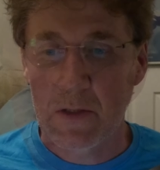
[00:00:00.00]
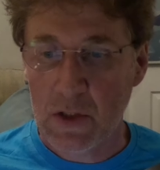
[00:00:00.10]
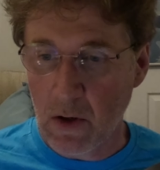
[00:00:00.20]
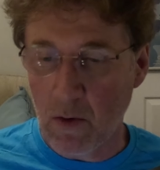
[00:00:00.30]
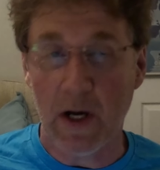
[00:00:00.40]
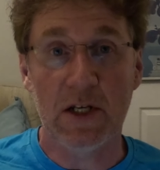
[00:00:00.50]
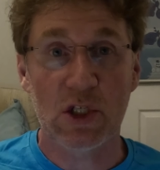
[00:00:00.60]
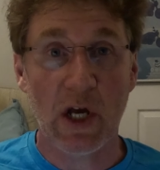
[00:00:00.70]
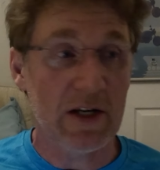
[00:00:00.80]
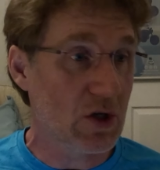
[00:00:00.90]
So I
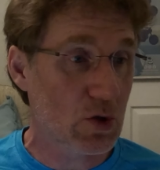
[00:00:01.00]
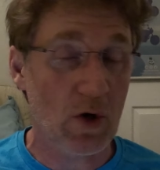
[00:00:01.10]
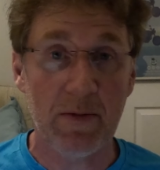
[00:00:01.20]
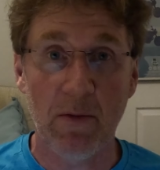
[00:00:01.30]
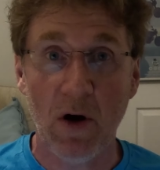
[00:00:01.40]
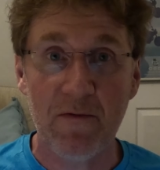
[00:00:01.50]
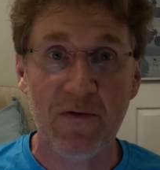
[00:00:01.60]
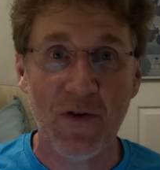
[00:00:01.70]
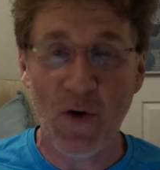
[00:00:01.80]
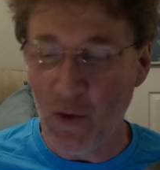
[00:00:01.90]
decided to drop them
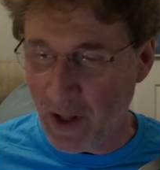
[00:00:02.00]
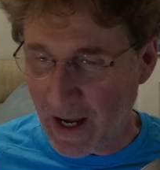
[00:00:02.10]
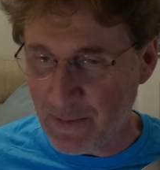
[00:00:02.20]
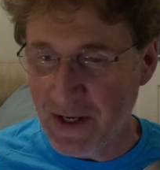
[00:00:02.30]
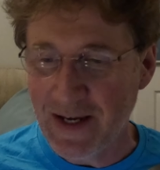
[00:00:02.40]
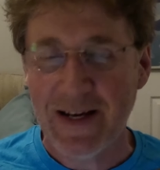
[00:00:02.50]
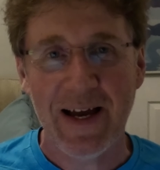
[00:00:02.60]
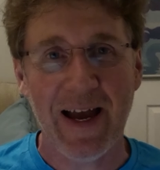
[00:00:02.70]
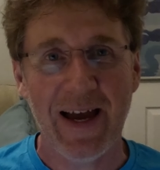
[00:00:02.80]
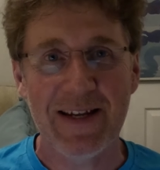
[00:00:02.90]
off, all happy,
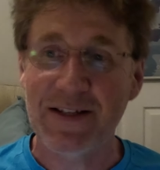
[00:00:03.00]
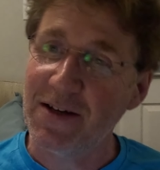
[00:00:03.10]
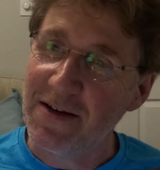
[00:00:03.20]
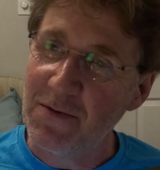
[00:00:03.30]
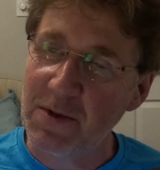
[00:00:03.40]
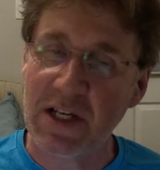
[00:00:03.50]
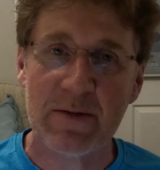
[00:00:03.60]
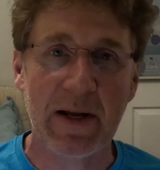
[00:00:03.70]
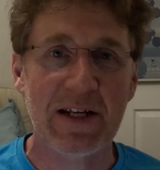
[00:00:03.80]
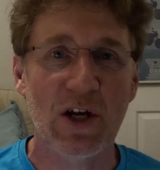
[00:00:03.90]
and was
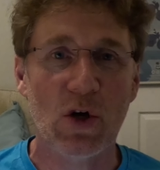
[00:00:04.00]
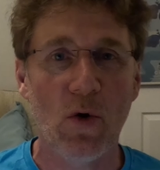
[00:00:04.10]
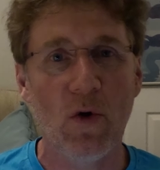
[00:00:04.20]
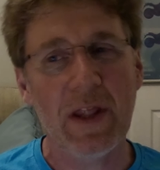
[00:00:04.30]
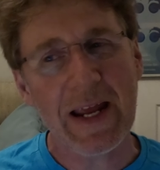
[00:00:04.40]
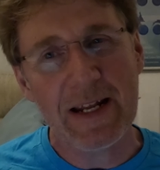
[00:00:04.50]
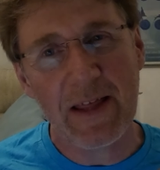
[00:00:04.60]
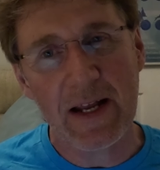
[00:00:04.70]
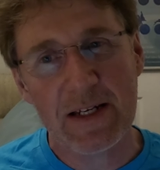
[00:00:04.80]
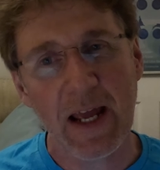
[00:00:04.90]
expecting a call later
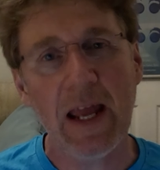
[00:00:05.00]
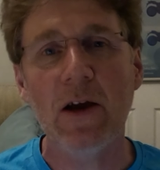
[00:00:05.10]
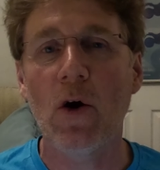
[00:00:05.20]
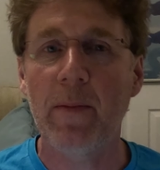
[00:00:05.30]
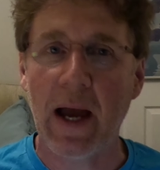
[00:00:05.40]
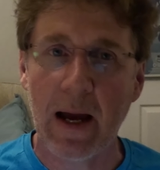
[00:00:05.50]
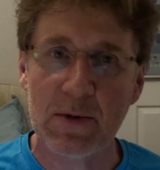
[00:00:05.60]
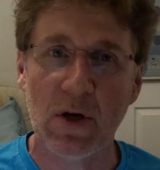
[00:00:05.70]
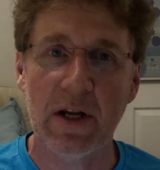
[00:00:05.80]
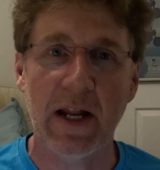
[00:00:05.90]
that day or
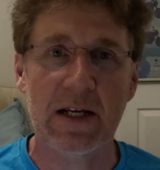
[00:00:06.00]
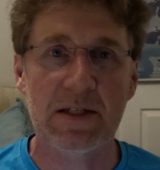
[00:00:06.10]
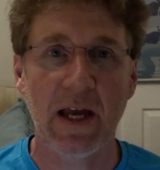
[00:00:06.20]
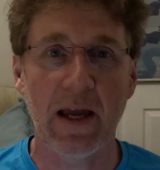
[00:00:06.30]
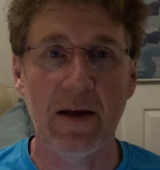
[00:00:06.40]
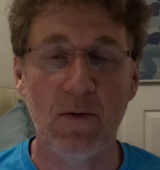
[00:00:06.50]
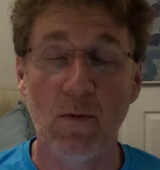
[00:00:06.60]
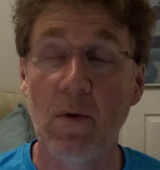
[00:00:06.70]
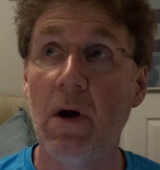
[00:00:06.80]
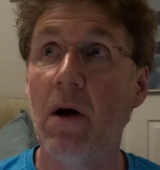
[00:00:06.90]
perhaps early next day.
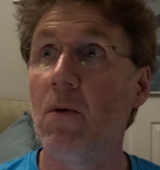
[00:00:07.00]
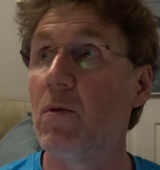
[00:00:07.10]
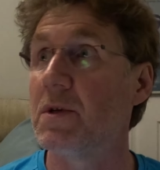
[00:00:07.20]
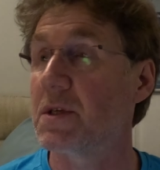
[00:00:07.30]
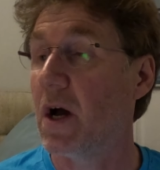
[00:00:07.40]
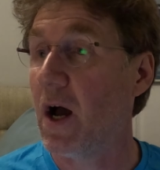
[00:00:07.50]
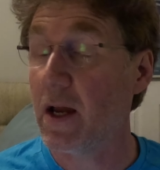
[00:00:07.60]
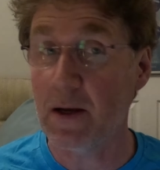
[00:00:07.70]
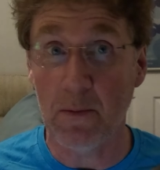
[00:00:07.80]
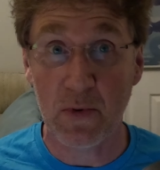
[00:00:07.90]
Well, was
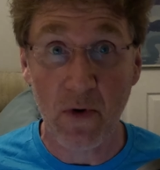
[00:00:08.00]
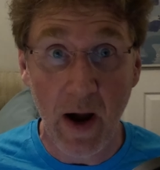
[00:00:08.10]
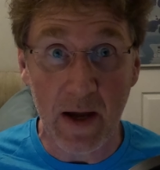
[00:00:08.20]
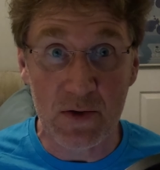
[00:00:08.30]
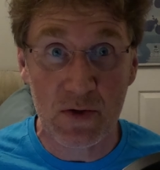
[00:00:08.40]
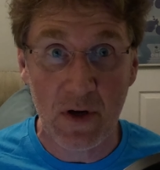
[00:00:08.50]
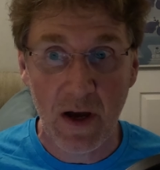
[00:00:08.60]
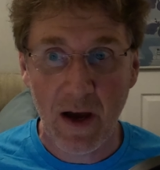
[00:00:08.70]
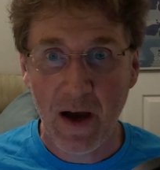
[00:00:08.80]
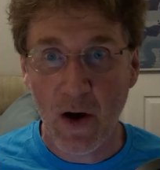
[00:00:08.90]
I impressed
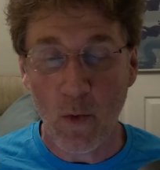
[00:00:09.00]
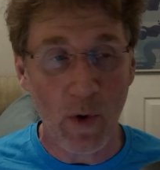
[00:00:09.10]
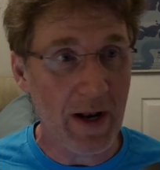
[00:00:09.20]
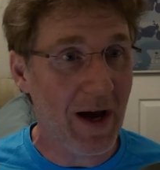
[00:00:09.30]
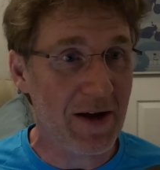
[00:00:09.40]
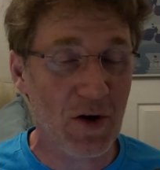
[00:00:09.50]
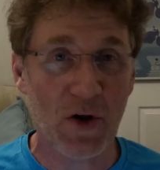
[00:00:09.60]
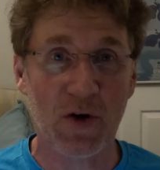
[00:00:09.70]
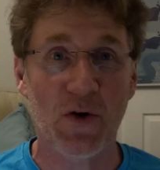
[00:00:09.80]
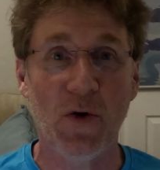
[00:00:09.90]
when I
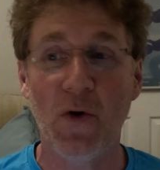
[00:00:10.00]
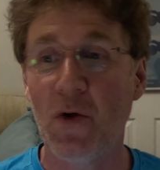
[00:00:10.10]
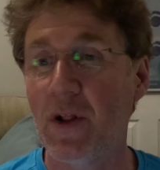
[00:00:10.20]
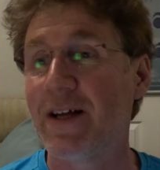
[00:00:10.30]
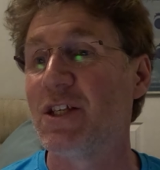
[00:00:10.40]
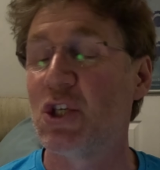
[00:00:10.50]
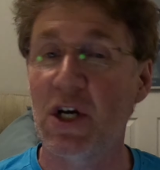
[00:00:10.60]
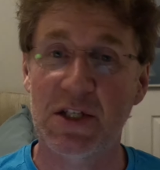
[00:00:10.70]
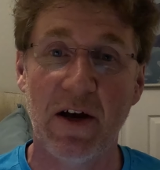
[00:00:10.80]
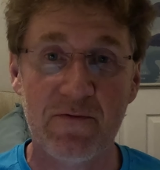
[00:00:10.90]
got a call
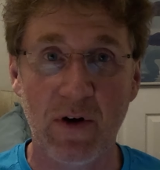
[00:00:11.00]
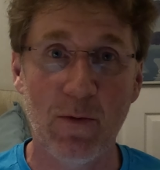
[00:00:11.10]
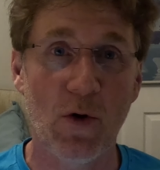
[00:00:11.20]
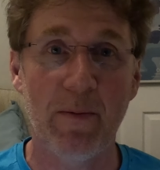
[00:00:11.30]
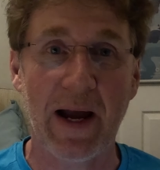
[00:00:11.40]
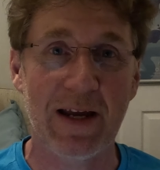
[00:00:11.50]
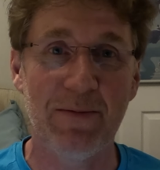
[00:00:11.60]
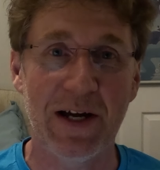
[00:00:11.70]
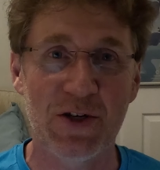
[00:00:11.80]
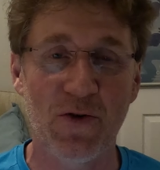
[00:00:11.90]
just after I walked back in
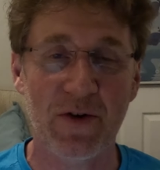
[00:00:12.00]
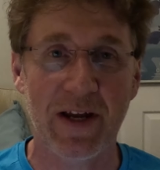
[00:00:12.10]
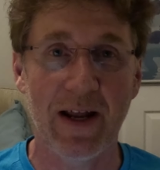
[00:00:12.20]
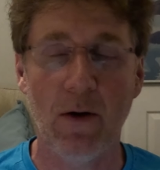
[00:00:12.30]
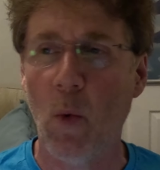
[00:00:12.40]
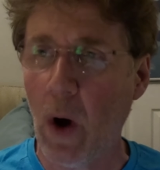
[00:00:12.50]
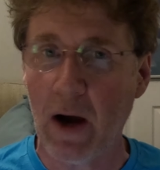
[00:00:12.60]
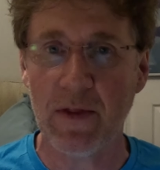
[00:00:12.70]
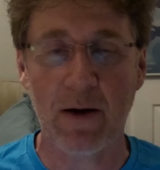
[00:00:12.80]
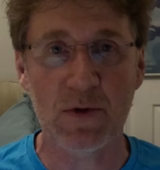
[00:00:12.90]
my door again.
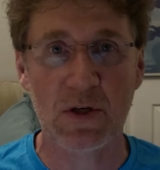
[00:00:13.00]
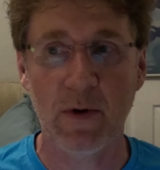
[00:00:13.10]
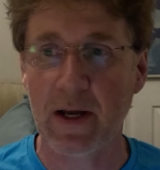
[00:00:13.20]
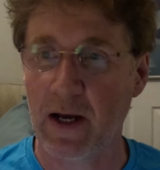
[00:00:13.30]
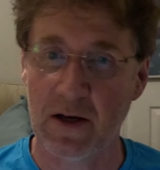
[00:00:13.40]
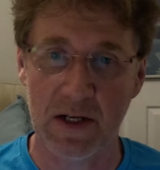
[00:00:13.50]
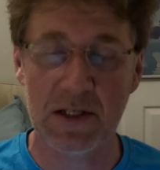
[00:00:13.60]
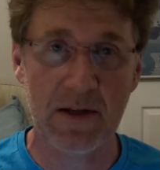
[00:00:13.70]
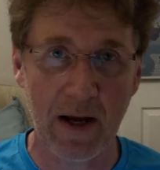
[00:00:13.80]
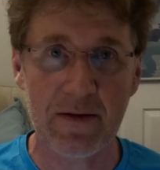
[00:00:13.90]
Wow, that was quick. I could have
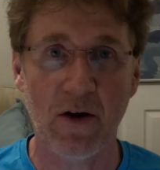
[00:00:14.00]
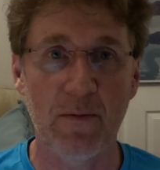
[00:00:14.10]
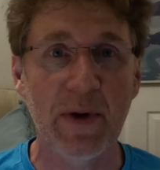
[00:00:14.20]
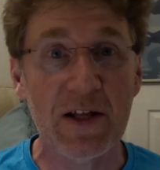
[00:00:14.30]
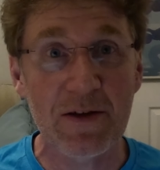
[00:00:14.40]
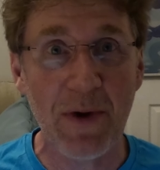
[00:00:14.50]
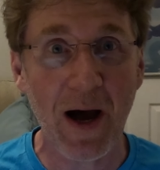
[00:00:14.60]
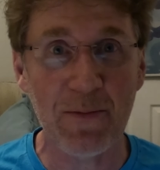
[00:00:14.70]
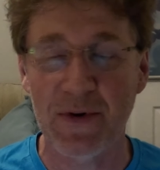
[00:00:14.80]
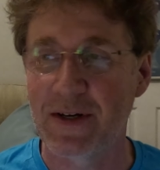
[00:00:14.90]
stayed there and picked them
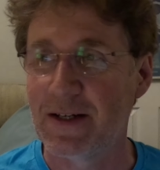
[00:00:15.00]
up.